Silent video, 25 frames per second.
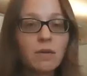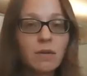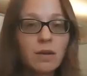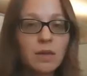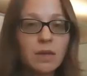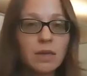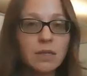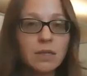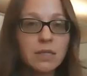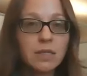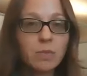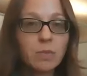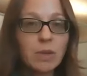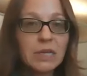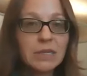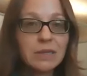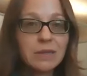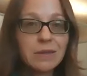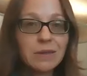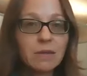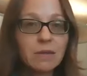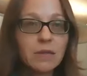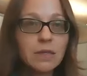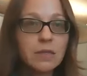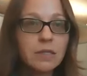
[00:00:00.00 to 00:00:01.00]
easy
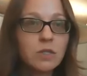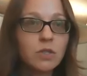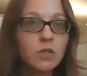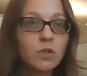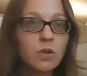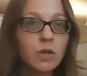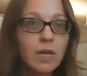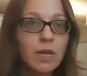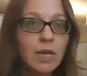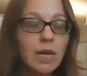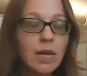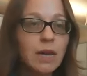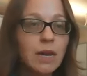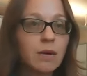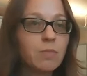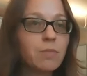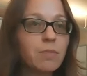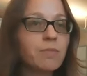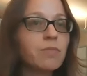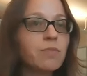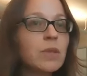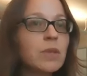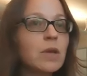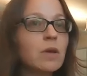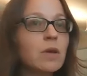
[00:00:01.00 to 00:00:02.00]
peasy. Let's do it again.
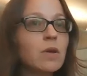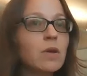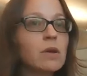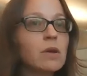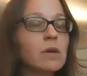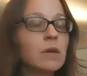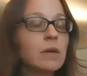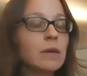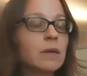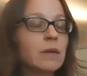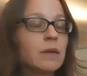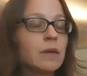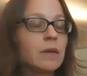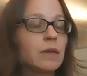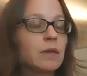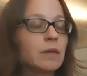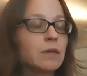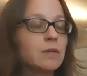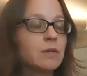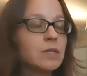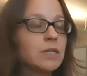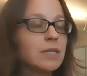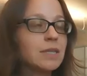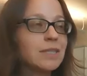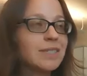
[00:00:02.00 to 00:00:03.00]

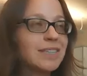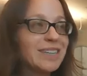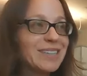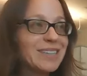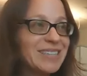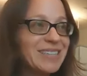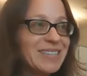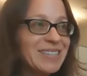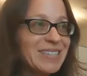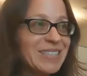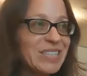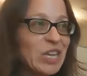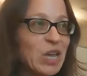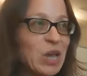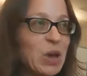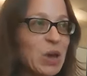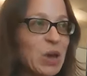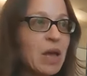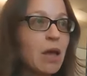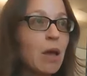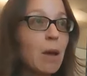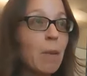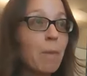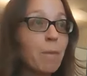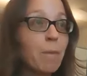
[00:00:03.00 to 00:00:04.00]
Here's the sentence.
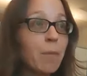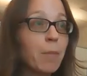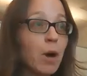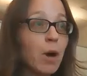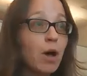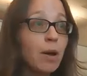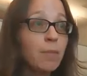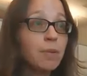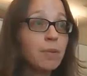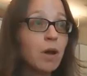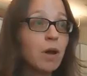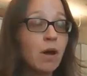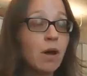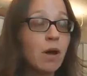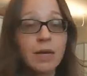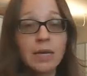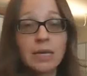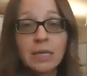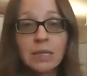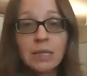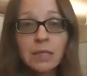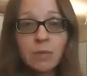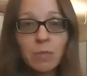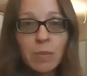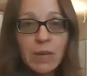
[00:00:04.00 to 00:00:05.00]
Bob got
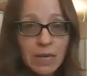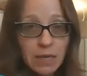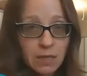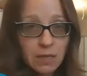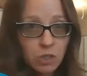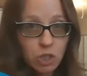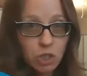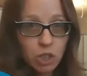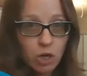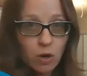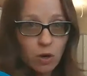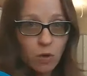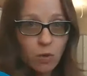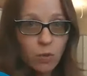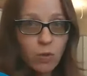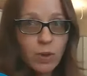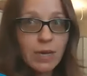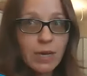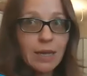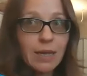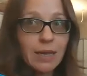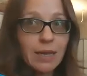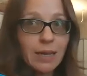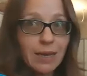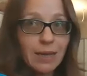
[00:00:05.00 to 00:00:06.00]
his banjo
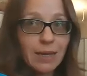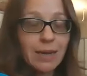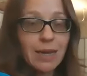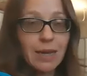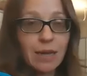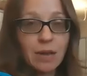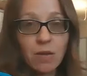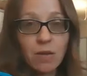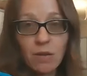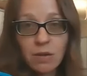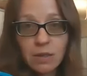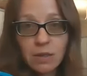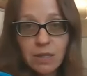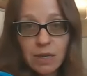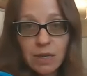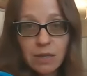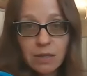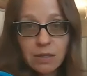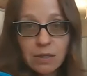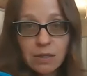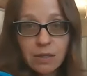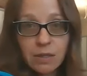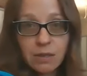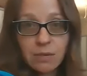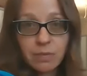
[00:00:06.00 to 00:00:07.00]
in a
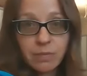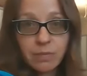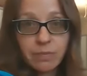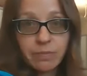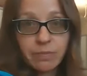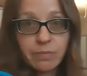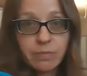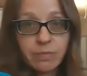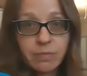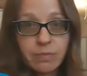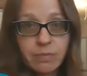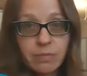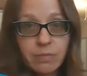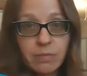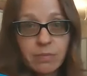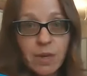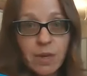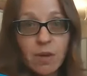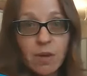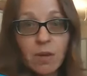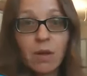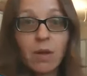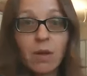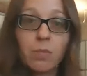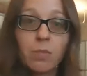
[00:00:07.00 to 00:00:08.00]
contest.
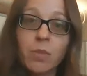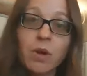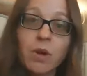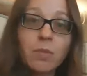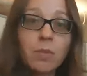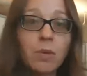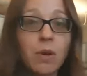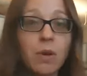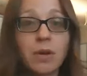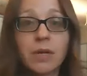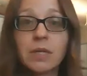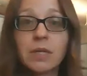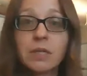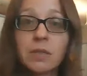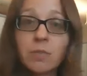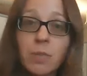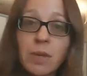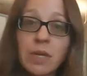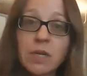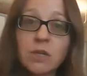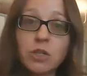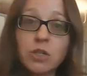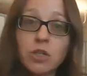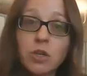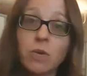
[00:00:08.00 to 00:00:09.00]
Bob got his
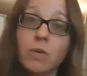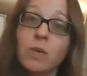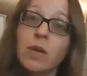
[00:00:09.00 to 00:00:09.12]
banjo